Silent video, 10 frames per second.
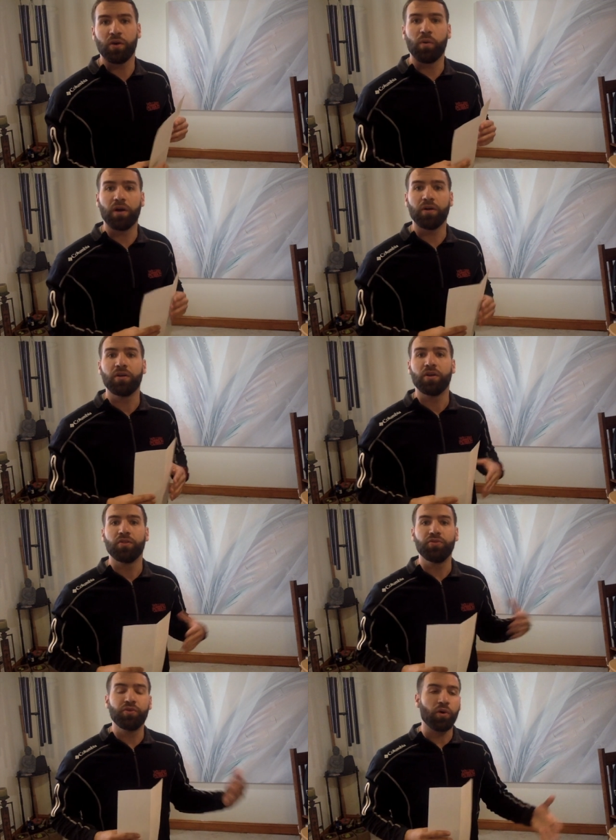Well,
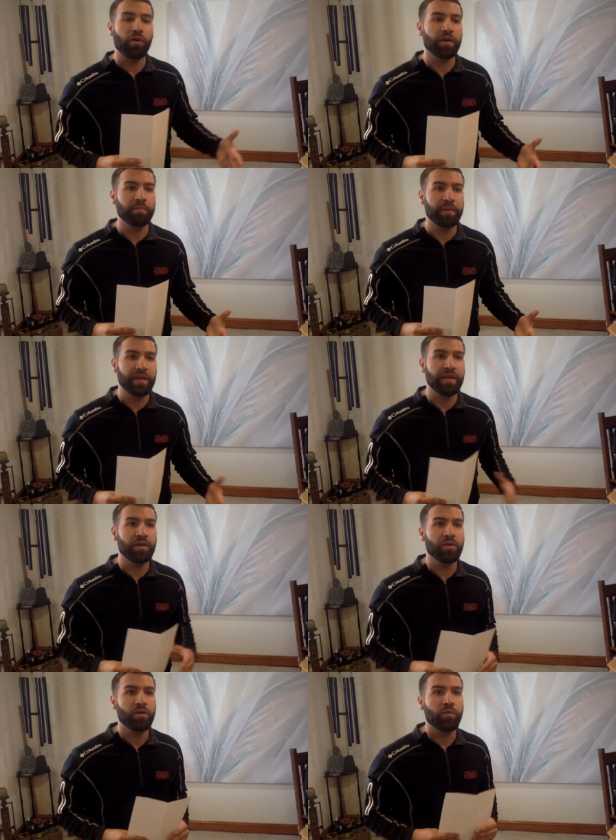during
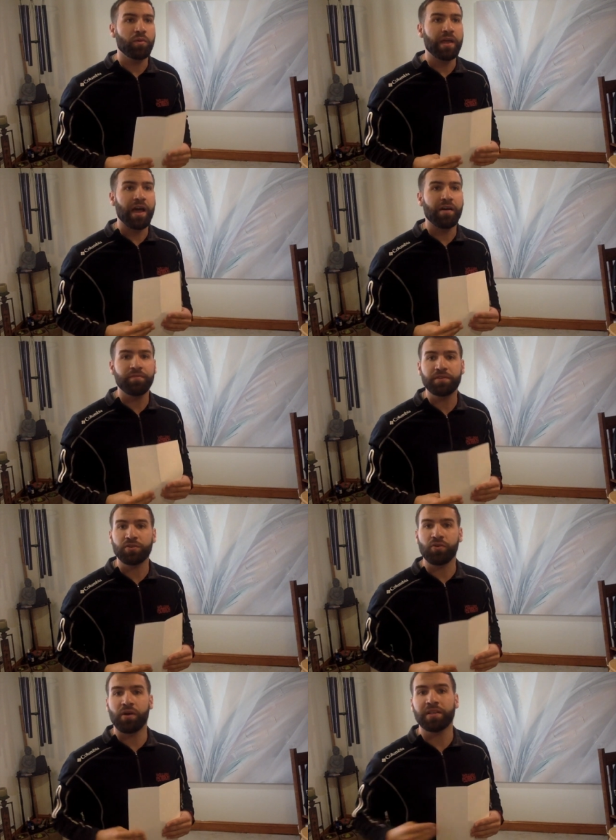PE, we have
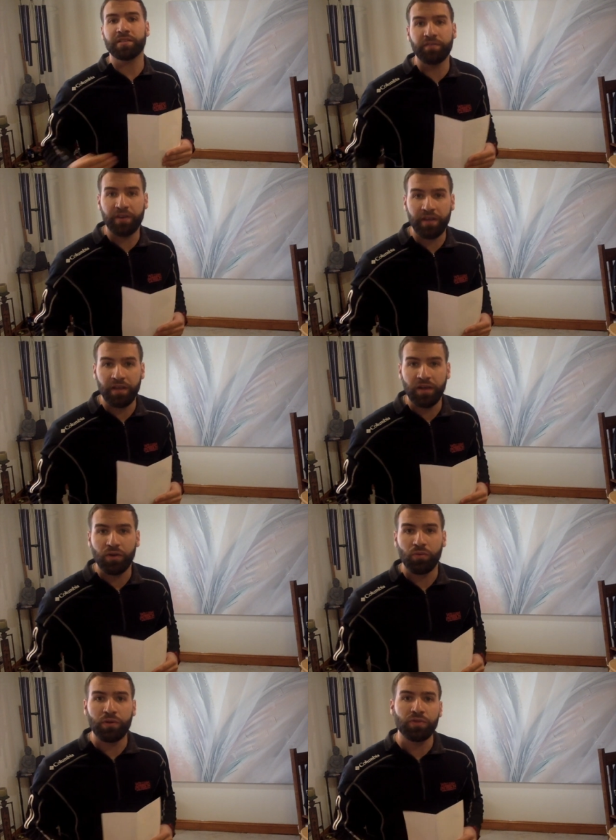physical activity.
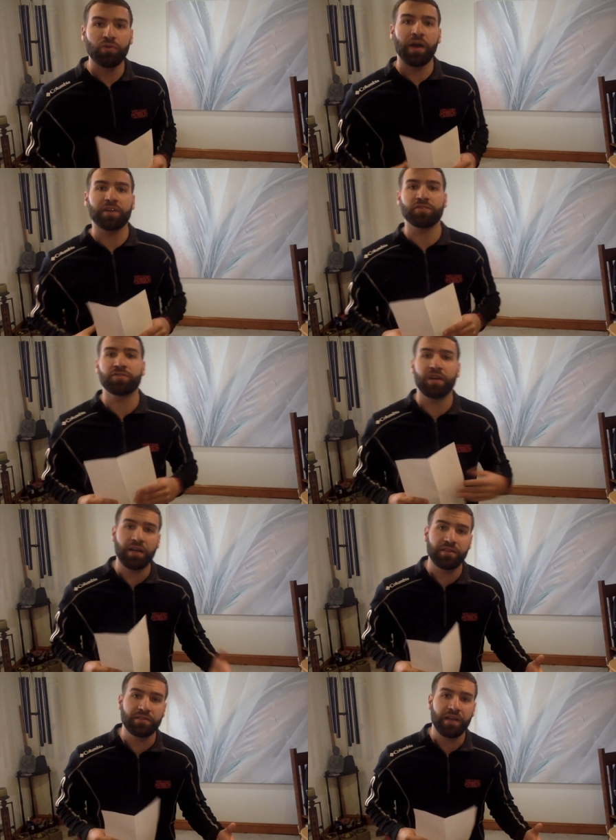We do
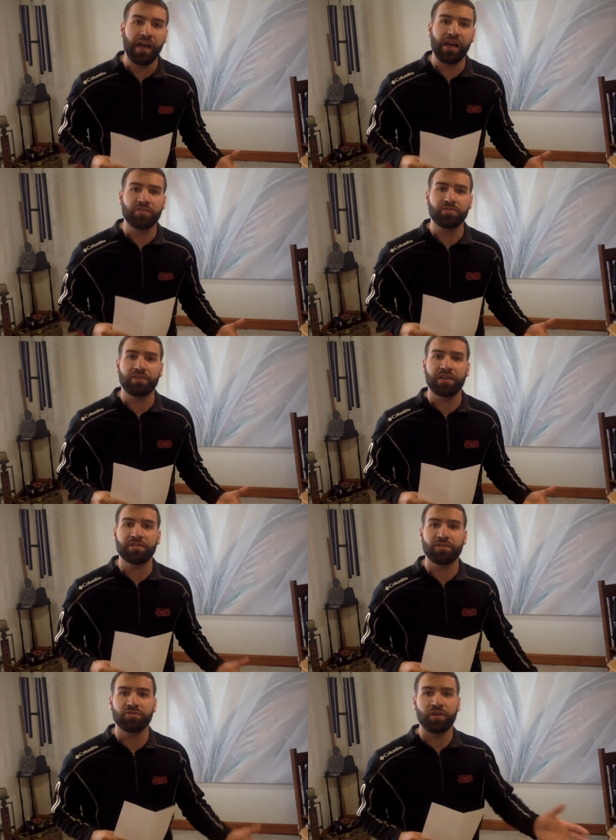exercise. Exercise is
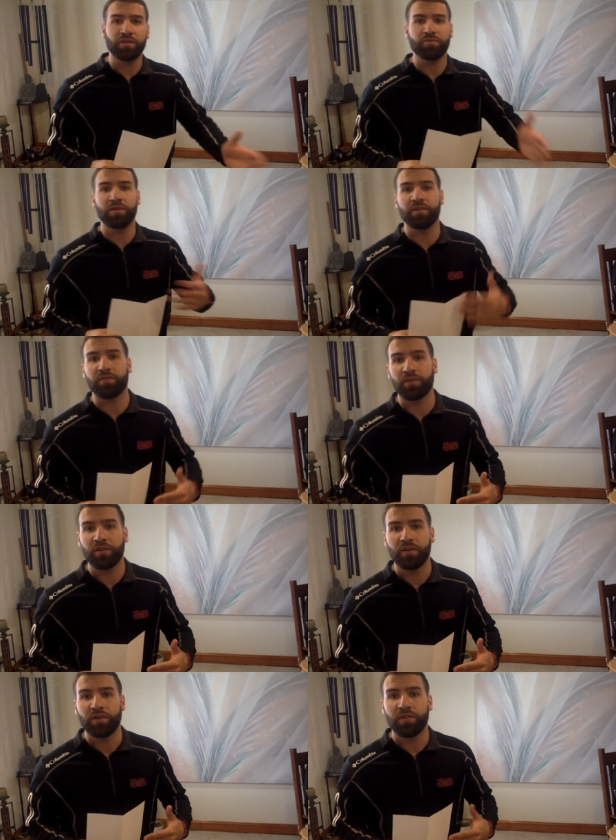a stress reliever.
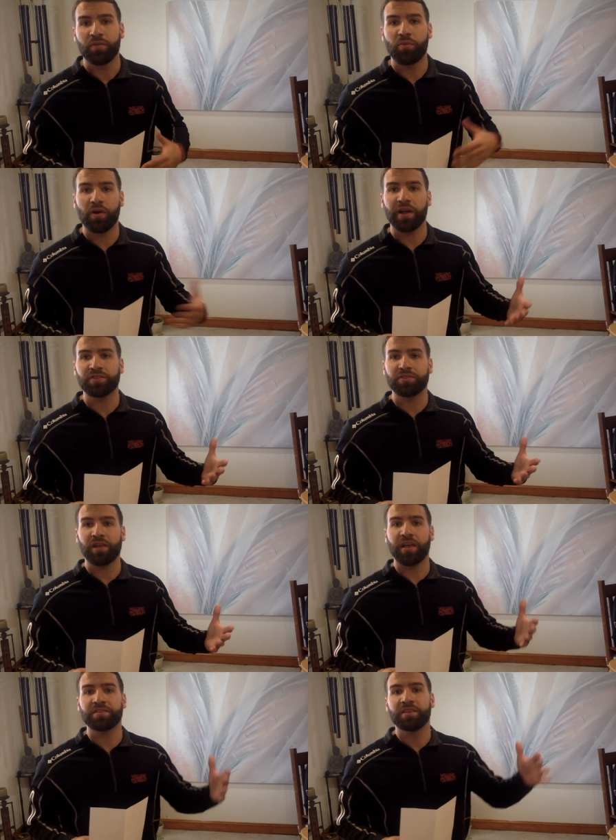The more
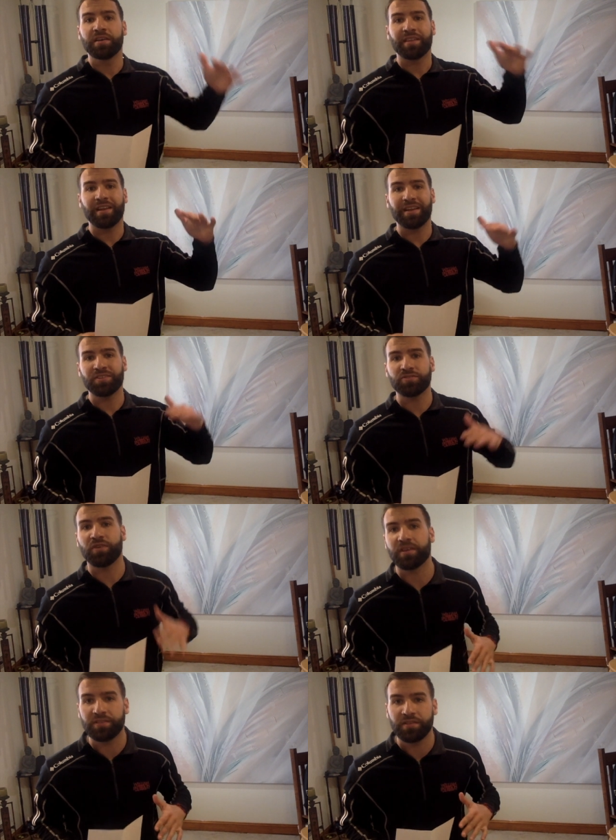exercise, the less
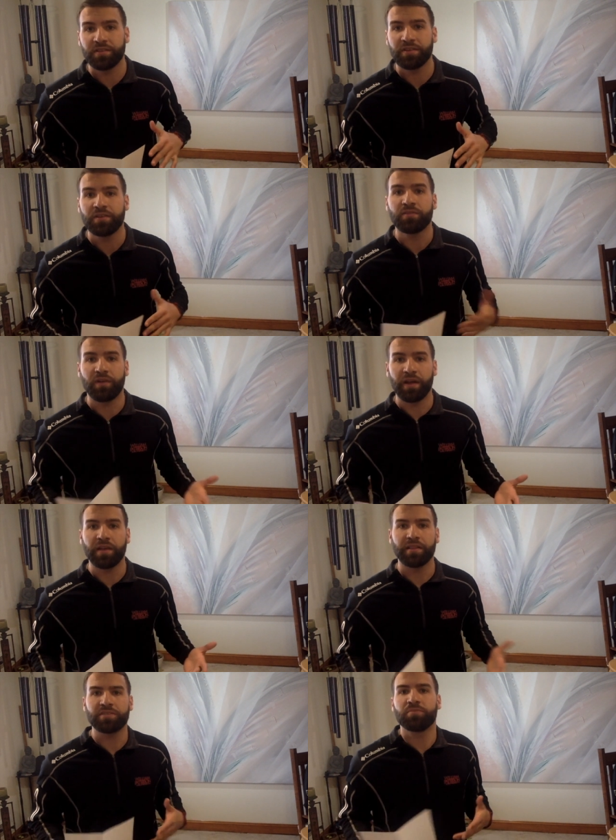stress. Right?
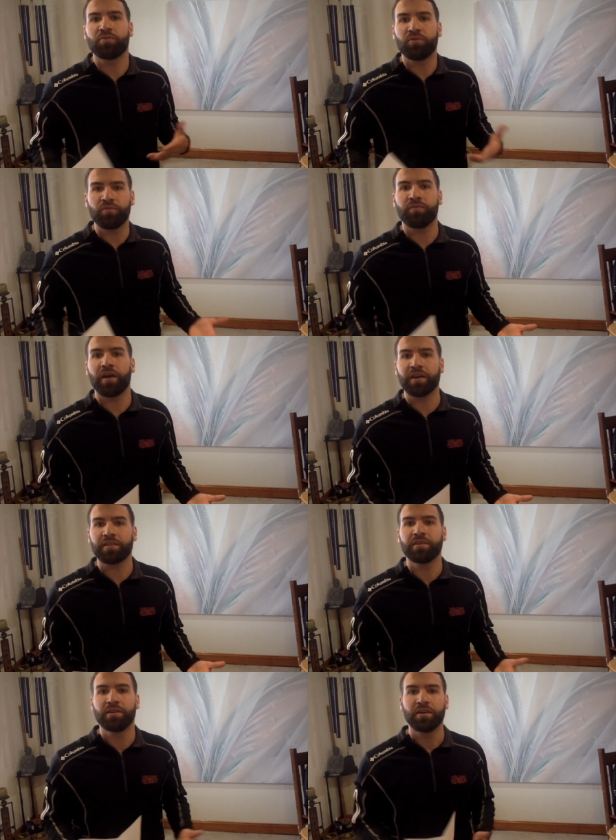That's a proven
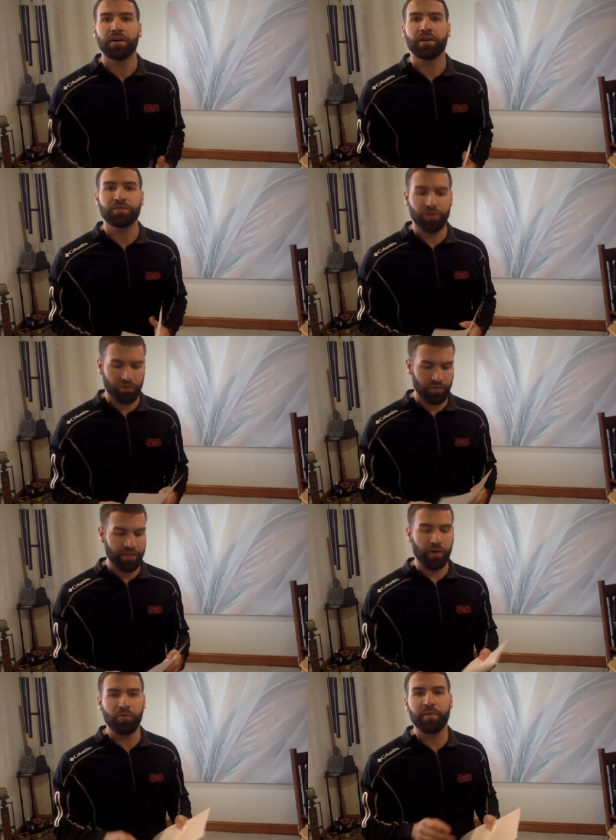fact. So
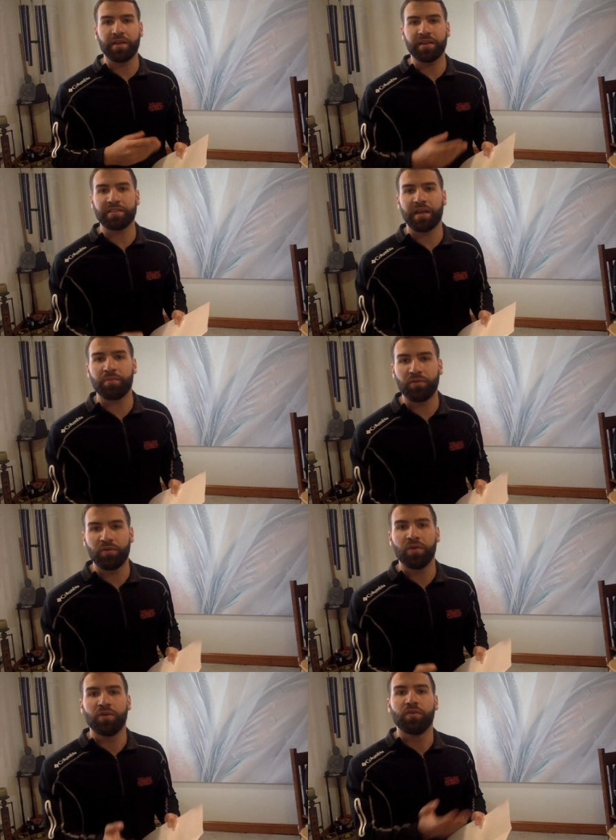that would be an example
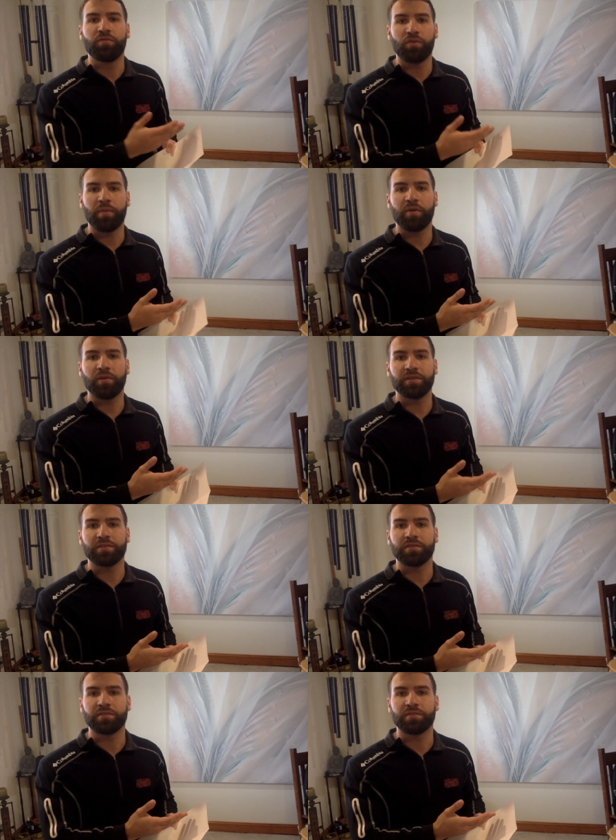for my reason.